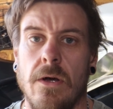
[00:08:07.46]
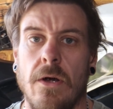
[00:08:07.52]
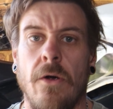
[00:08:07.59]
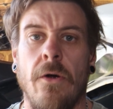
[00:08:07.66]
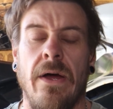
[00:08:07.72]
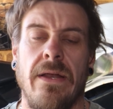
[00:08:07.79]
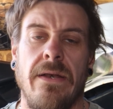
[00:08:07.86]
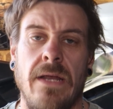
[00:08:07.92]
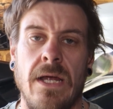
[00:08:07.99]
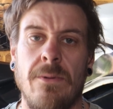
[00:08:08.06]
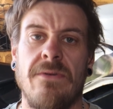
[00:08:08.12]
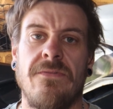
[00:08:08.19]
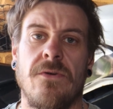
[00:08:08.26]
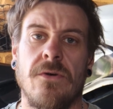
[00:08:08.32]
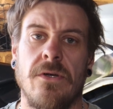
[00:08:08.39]
Alright, now
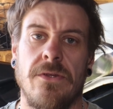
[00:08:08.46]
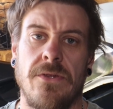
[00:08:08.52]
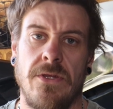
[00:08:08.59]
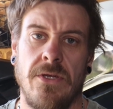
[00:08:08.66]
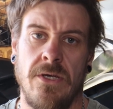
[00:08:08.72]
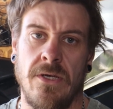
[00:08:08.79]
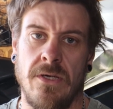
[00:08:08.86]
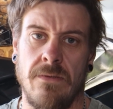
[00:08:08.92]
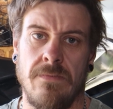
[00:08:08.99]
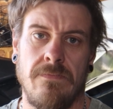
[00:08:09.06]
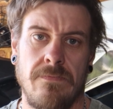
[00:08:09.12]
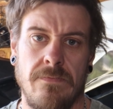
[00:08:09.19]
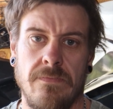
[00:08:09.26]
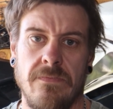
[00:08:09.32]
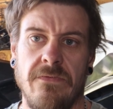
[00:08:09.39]
we've got the
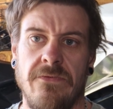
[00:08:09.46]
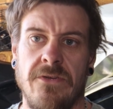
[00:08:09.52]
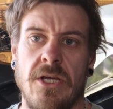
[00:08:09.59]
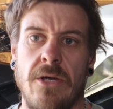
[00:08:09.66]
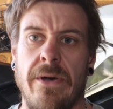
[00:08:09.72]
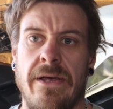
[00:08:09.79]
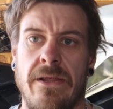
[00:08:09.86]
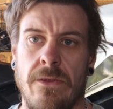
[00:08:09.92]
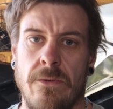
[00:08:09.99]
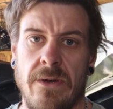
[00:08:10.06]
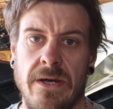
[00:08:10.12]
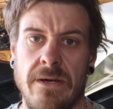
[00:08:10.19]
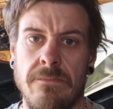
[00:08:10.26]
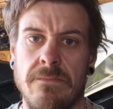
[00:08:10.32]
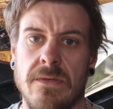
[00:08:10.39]
video out of the
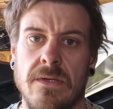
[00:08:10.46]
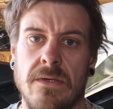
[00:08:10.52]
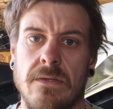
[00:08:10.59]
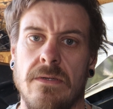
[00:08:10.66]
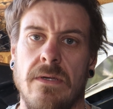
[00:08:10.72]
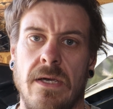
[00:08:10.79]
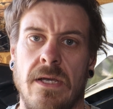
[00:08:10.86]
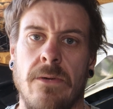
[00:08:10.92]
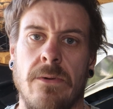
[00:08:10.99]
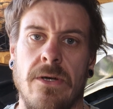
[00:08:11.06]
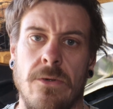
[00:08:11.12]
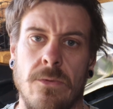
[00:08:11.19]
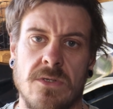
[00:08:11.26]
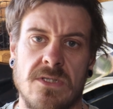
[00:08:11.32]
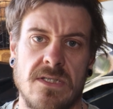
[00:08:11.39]
way. Anyone
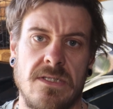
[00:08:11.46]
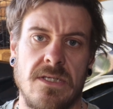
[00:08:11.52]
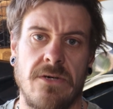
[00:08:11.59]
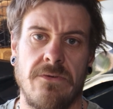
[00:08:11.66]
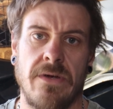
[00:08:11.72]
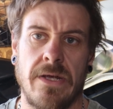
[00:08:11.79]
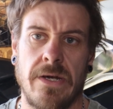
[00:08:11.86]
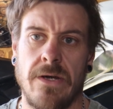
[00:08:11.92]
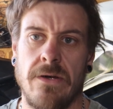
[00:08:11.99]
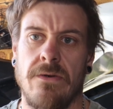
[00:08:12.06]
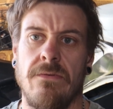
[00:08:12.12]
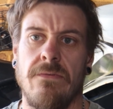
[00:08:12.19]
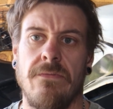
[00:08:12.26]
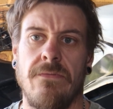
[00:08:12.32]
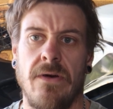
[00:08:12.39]
who wants to stick around and
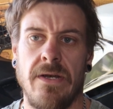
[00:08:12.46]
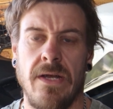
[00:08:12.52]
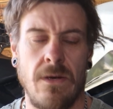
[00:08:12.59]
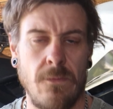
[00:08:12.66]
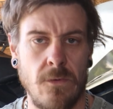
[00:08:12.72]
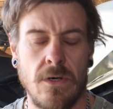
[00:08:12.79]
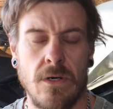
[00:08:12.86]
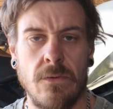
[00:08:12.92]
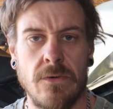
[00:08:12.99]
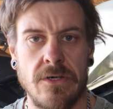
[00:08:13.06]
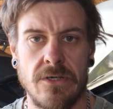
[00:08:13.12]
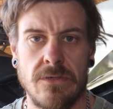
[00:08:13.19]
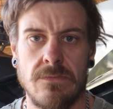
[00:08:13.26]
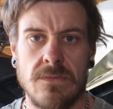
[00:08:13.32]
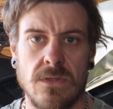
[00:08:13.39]
find out what I want
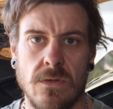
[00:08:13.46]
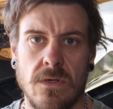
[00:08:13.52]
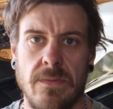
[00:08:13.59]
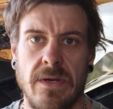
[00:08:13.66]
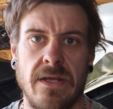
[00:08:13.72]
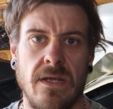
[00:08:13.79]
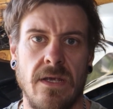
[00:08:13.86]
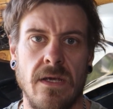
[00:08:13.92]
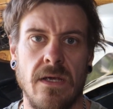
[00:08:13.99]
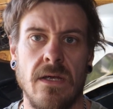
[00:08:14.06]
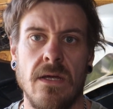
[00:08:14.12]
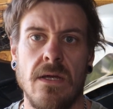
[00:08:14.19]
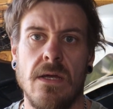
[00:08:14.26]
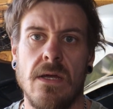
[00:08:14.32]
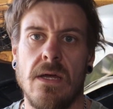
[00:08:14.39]
to talk about here.
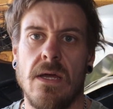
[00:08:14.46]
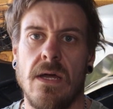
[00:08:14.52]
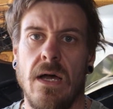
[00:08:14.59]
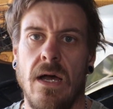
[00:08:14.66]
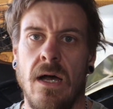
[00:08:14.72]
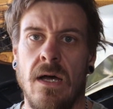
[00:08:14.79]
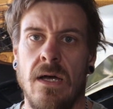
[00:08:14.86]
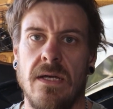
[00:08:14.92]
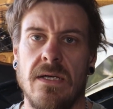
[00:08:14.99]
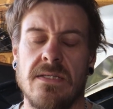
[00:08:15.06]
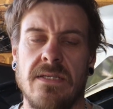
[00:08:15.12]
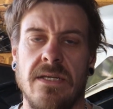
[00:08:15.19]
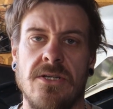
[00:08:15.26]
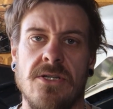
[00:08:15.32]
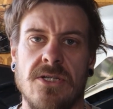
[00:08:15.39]

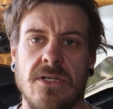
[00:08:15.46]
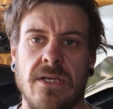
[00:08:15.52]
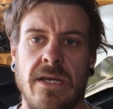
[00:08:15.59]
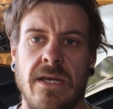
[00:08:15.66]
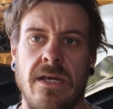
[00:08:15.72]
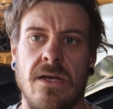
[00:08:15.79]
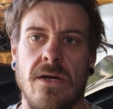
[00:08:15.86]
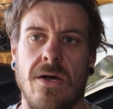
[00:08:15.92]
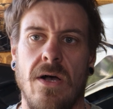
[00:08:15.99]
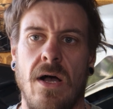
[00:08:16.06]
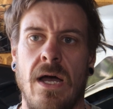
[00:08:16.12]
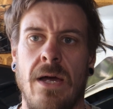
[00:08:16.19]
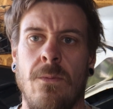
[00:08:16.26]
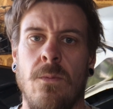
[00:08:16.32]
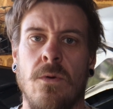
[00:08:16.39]
Essentially,
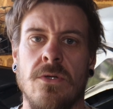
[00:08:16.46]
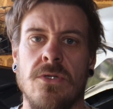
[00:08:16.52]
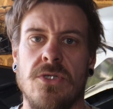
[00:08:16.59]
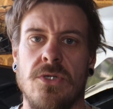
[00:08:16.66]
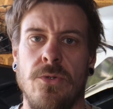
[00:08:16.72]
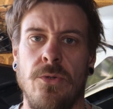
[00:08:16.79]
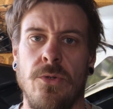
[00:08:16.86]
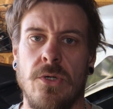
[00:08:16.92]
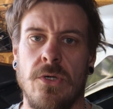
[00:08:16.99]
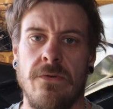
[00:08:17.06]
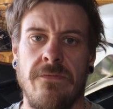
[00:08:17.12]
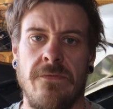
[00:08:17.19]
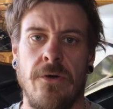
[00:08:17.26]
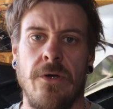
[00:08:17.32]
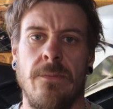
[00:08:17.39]
I want to
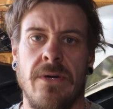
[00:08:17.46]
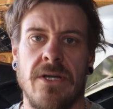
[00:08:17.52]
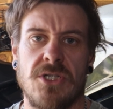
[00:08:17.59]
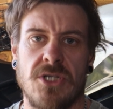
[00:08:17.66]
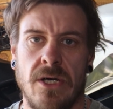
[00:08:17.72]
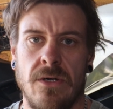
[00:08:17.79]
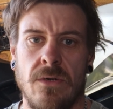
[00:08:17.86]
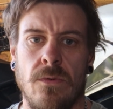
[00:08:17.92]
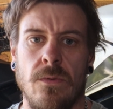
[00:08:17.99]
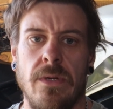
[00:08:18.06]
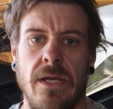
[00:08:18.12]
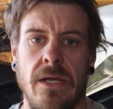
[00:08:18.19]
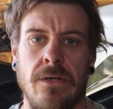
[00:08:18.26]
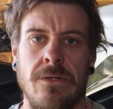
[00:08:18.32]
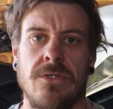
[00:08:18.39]
convert my channel
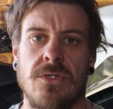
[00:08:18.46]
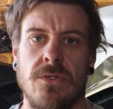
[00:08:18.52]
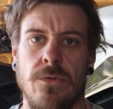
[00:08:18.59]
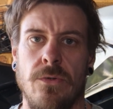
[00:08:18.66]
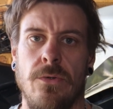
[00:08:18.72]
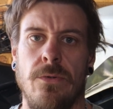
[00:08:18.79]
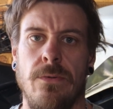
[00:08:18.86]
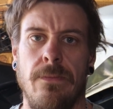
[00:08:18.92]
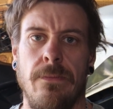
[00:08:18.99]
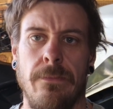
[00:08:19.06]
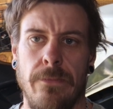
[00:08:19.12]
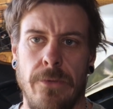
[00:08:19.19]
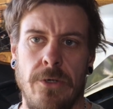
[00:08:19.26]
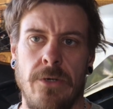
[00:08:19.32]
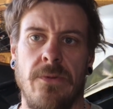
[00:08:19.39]
into
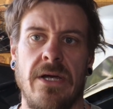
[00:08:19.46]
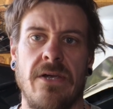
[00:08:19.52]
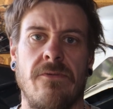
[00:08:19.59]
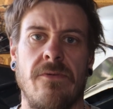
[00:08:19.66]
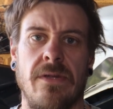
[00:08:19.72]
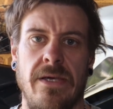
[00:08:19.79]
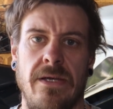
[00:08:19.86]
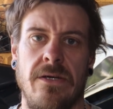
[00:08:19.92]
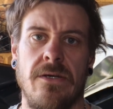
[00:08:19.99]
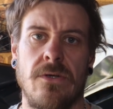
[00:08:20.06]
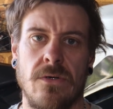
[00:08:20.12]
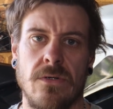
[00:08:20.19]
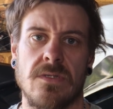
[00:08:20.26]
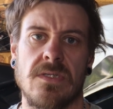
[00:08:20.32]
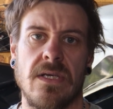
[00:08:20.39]
motorbike related
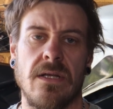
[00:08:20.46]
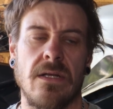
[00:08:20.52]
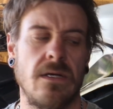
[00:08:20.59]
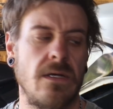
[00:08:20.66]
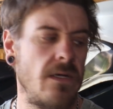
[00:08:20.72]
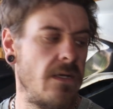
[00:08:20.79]
content.